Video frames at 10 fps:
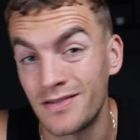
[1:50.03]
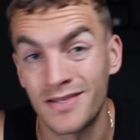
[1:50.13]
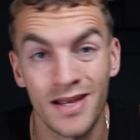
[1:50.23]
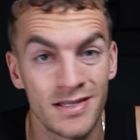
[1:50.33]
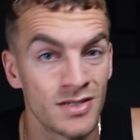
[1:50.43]

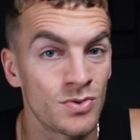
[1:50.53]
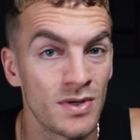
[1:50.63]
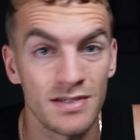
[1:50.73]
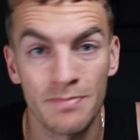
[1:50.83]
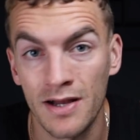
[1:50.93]
£10 to
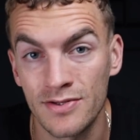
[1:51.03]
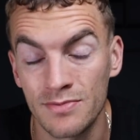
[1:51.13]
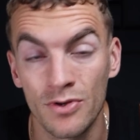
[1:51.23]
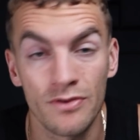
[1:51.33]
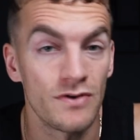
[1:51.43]
£20 a
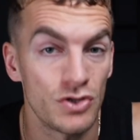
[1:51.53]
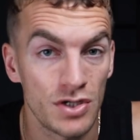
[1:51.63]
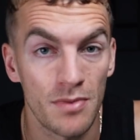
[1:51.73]
month for your gym